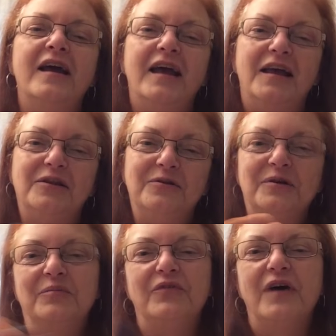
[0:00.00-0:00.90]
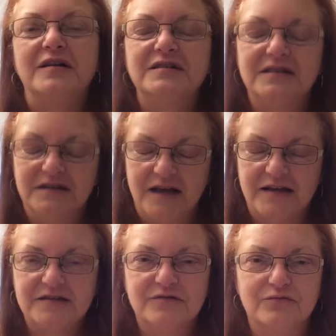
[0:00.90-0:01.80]
and you can move on to the
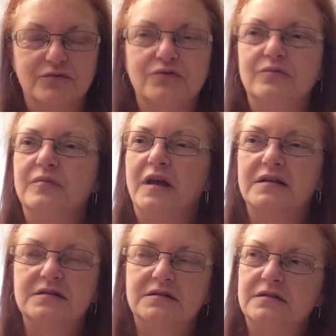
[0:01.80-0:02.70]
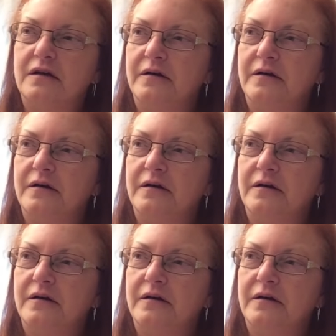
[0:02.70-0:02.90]
next room, next